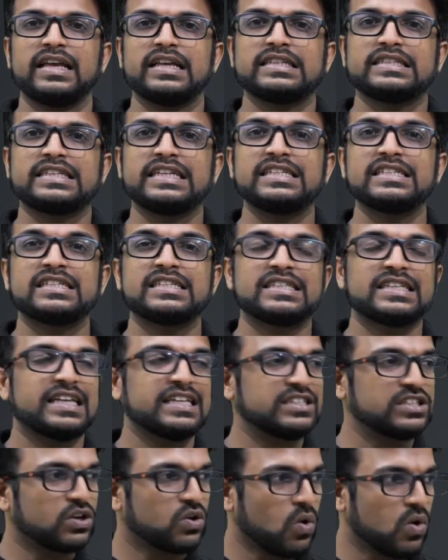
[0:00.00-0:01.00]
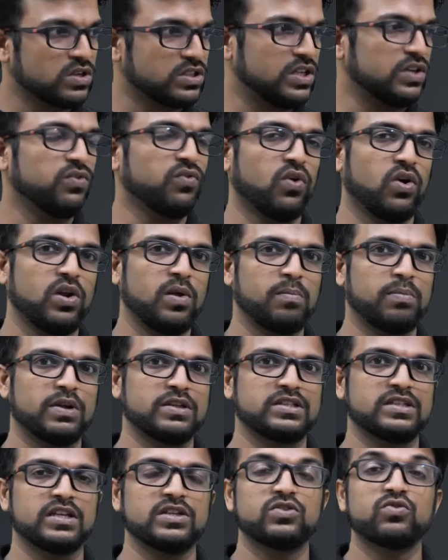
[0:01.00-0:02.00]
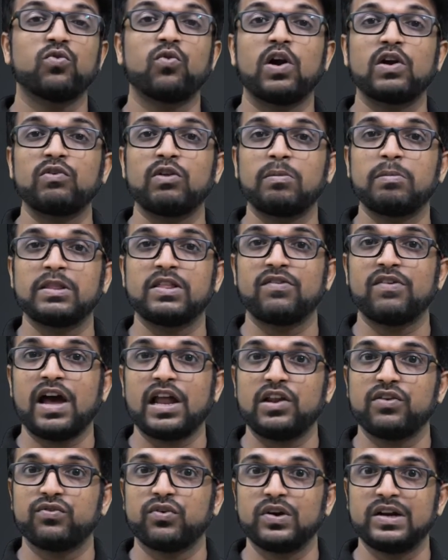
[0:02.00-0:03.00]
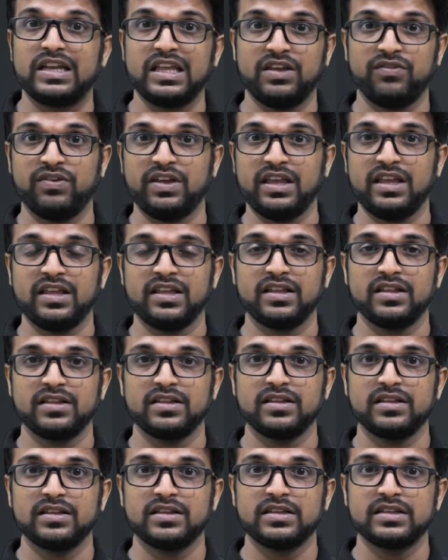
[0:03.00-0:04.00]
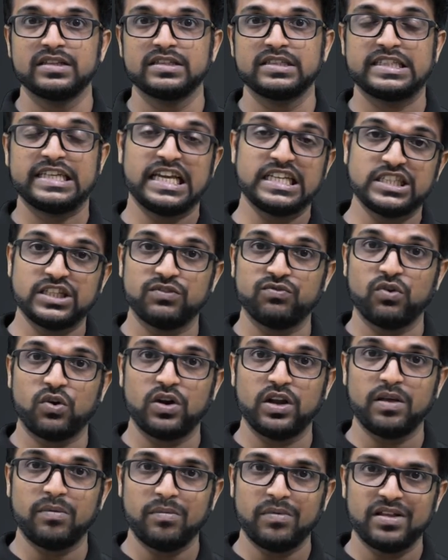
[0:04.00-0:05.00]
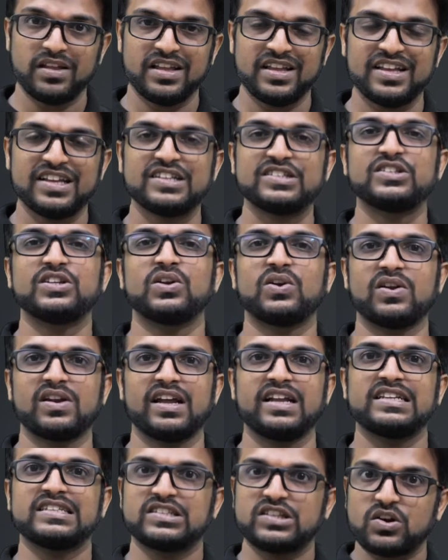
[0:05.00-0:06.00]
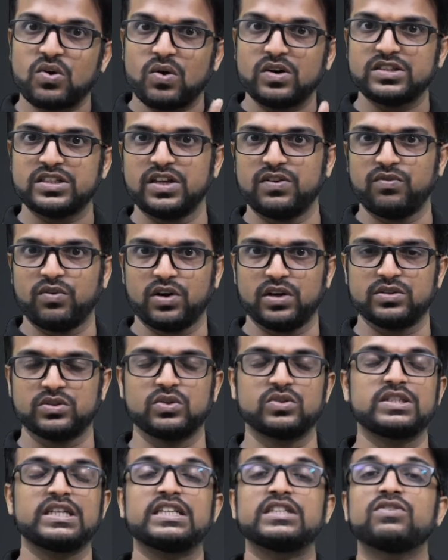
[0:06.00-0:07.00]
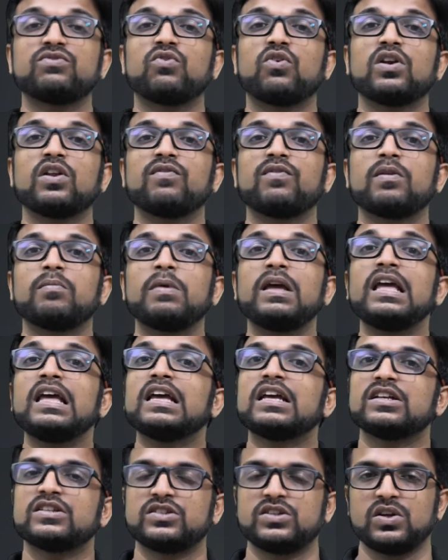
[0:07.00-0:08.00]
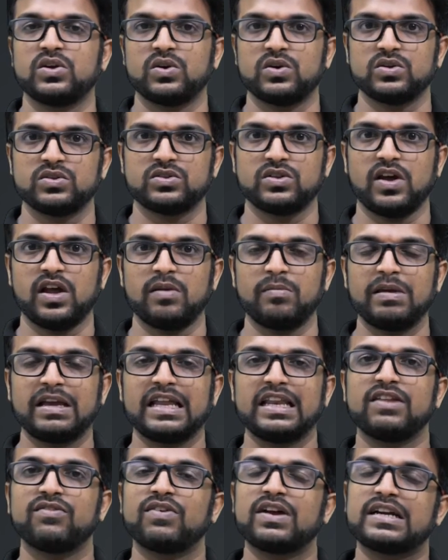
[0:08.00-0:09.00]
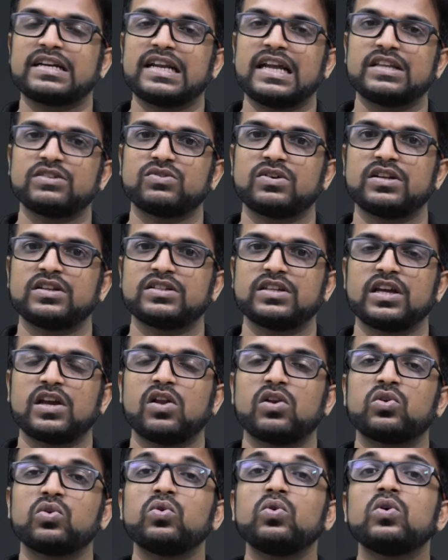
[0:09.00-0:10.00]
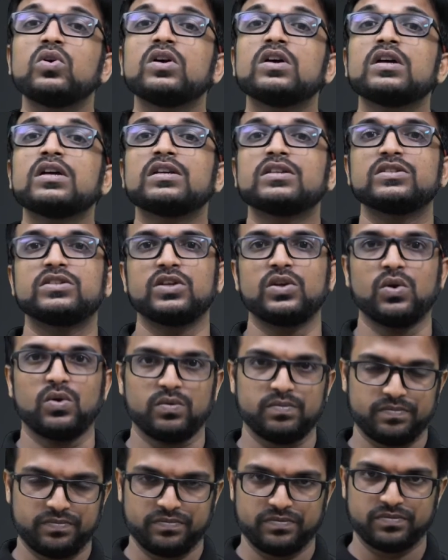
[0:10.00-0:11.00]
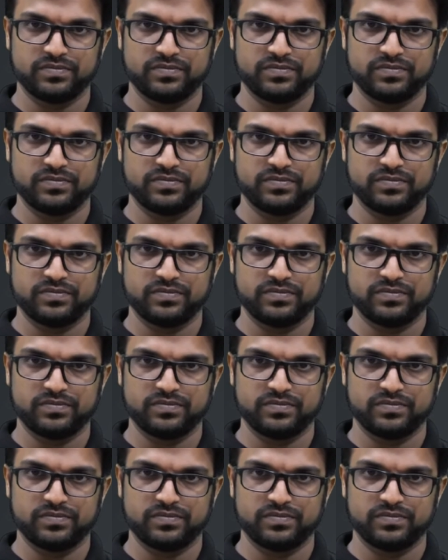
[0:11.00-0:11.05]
Since it's a constant volume process, what will be the value for dV? Change in volume? 0, right? It's a constant volume. So change in volume will be 0. So I will be getting work transfer is equal to 0.